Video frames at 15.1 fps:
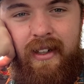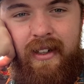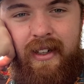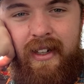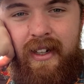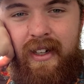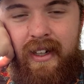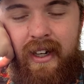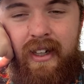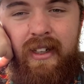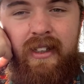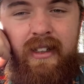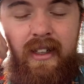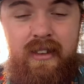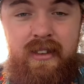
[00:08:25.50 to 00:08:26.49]

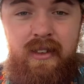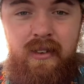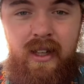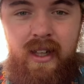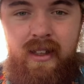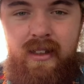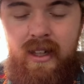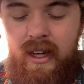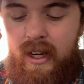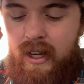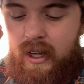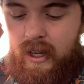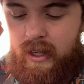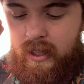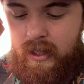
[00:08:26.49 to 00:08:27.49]
Until then,
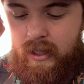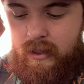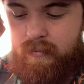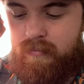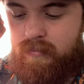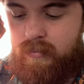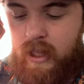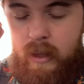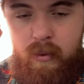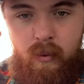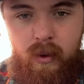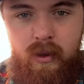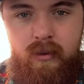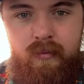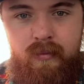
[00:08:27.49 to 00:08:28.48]
keep it
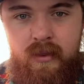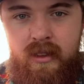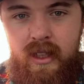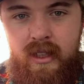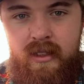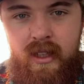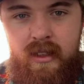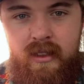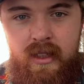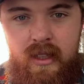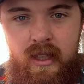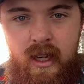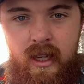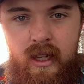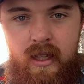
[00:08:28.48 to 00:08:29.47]
real, stay
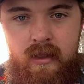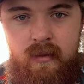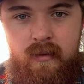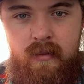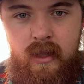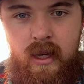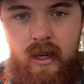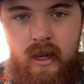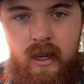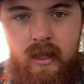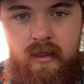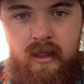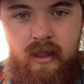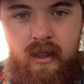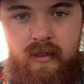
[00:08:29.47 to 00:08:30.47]
sexy, and
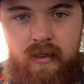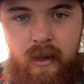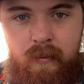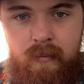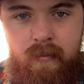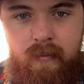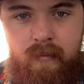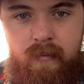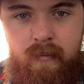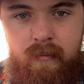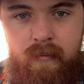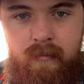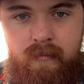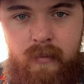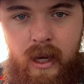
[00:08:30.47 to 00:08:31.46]
see you next time.
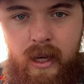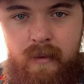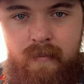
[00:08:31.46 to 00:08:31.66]
Bye.